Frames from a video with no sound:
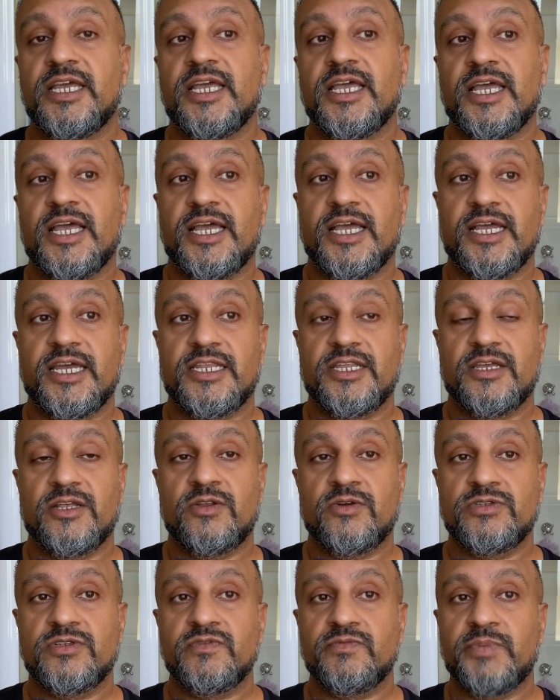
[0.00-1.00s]
And a
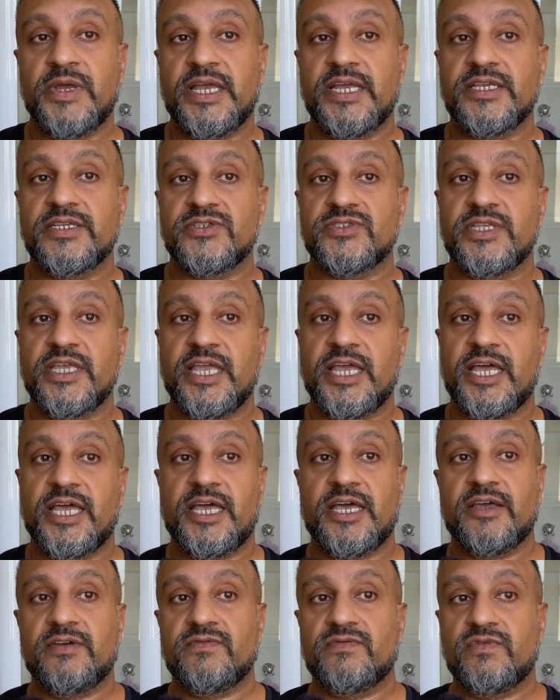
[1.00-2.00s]
lot of banks, they
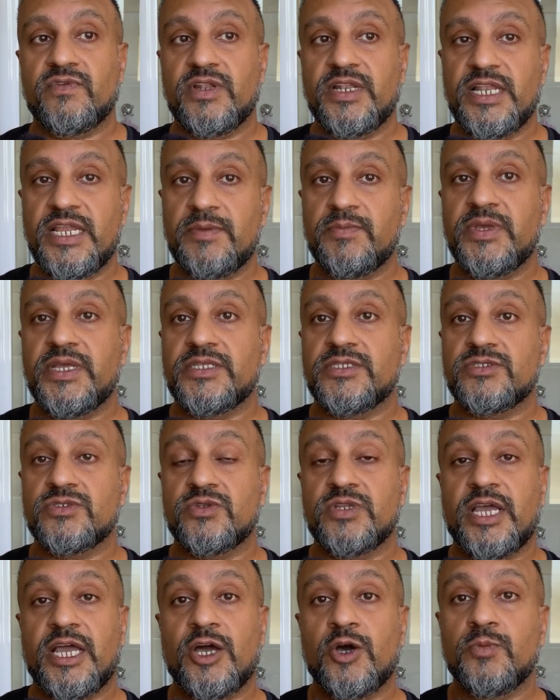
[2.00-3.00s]
have limits on
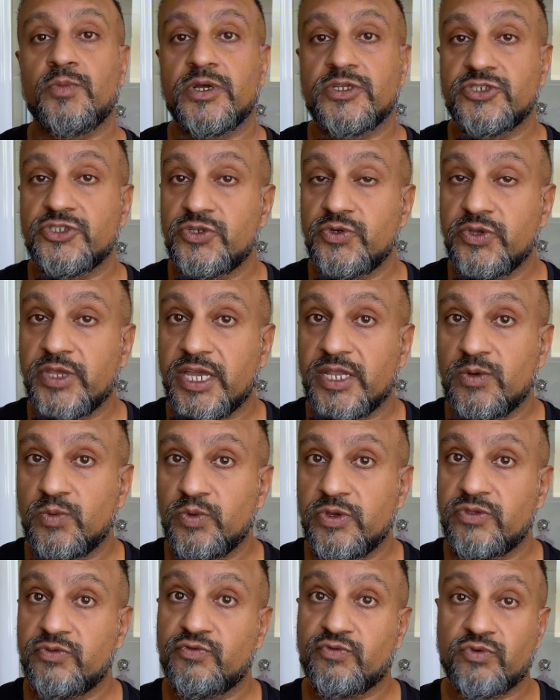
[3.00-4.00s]
how much you can
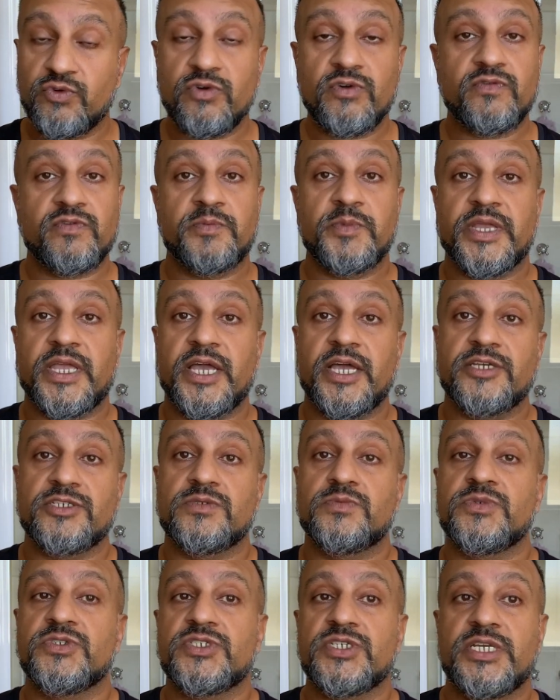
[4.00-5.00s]
withdraw from a
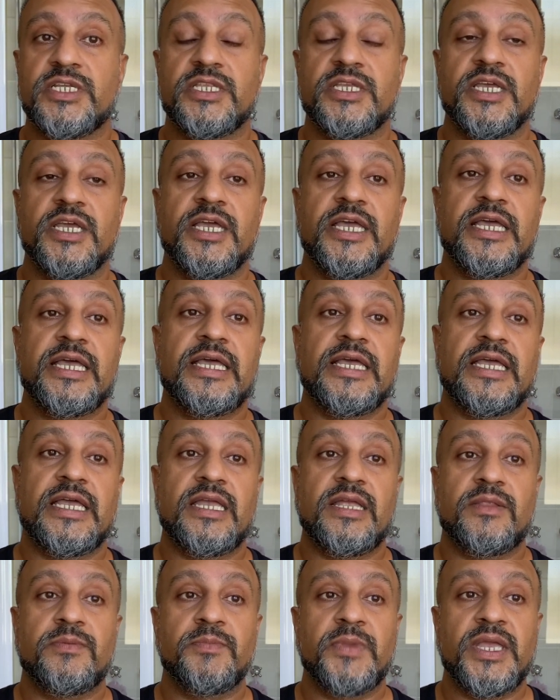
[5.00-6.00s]
cash machine.
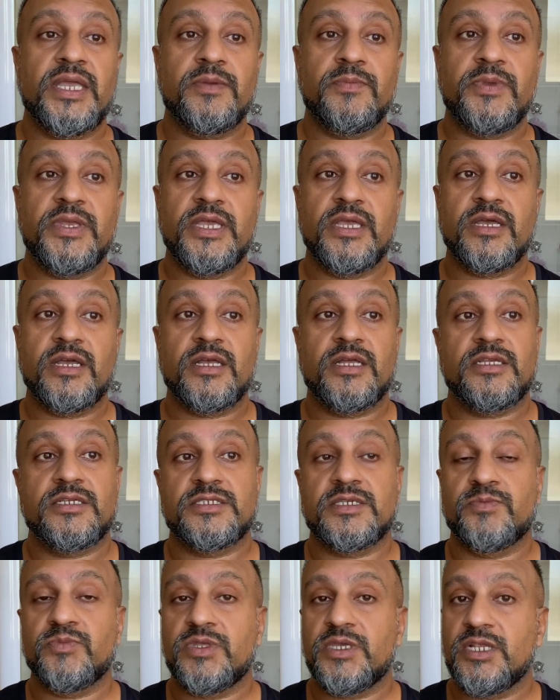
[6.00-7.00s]
It may be
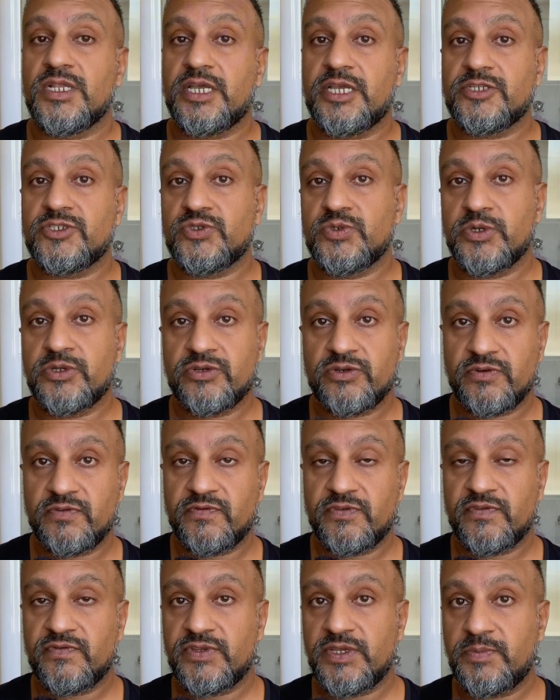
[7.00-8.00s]
something like
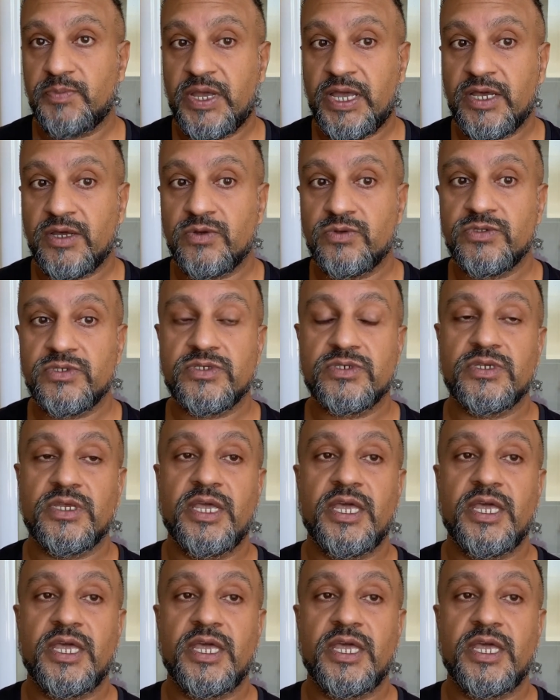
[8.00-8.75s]
£250,